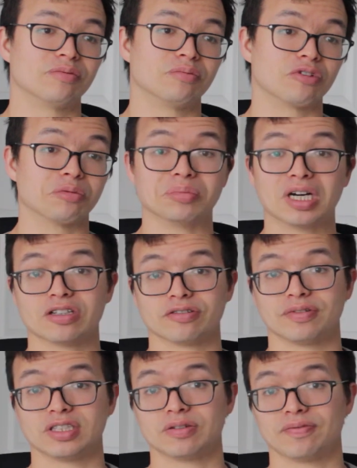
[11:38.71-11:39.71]
Rome,
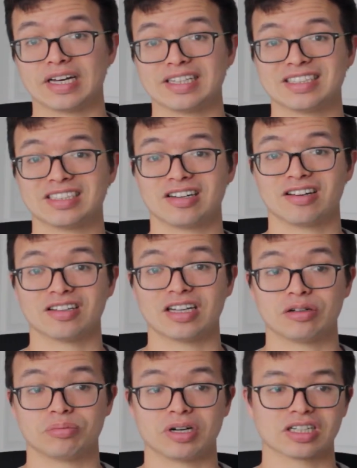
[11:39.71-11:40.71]
Other Face of Violence on
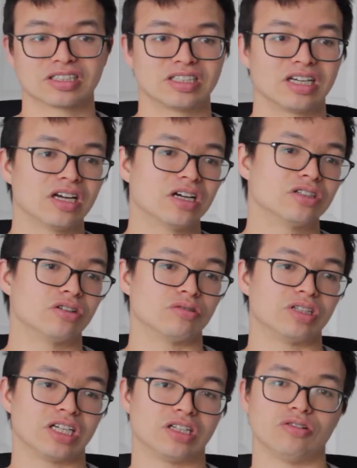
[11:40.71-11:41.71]
Letterboxd.
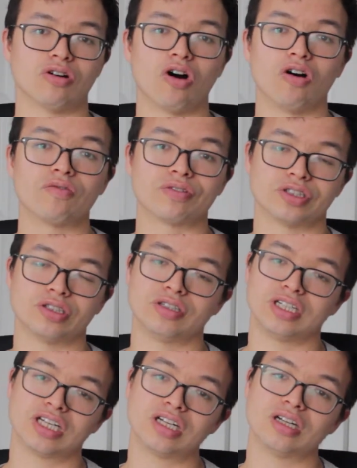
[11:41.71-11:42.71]
So thank you all for
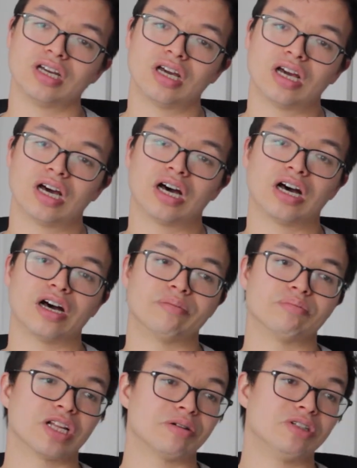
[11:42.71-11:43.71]
tuning in.
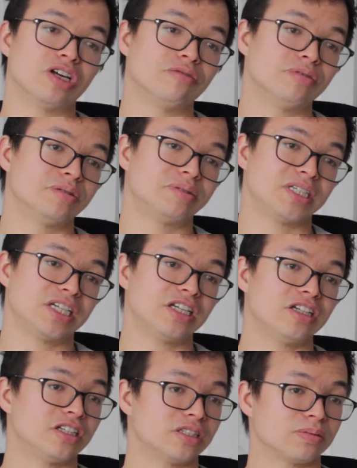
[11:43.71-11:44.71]
Let me know if you've seen
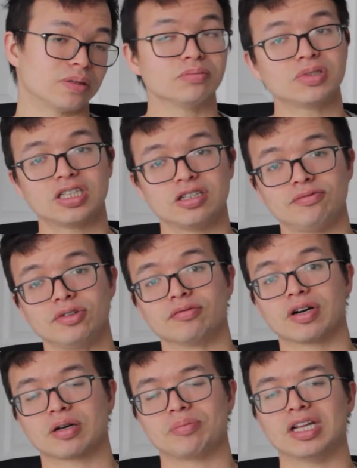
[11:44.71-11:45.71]
any of these films and if you
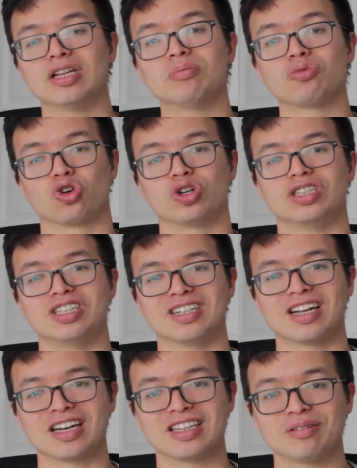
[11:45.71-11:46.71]
recommend them or
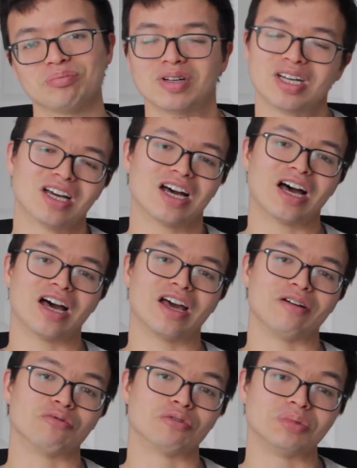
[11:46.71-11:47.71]
didn't like them.
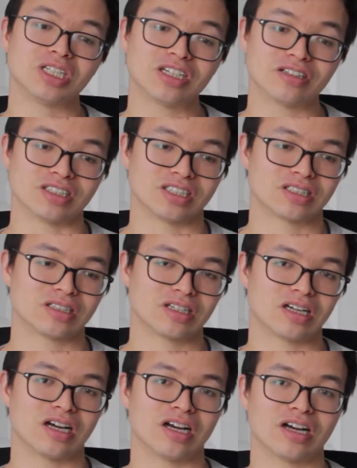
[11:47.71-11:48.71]
I will be curious.
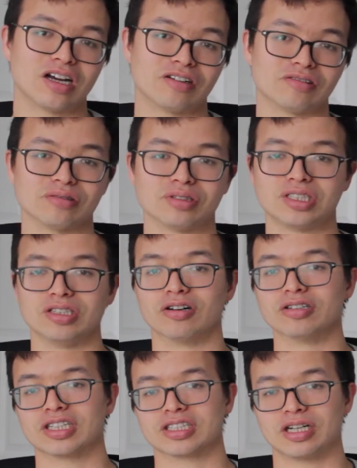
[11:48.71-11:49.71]
I will see you
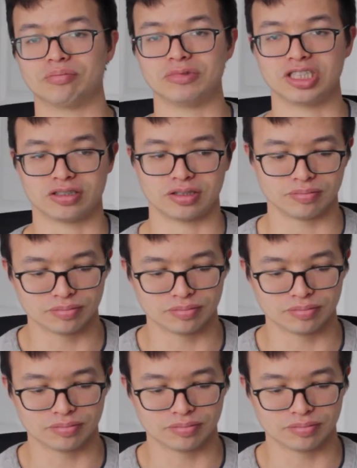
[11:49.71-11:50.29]
all next time. Cheers.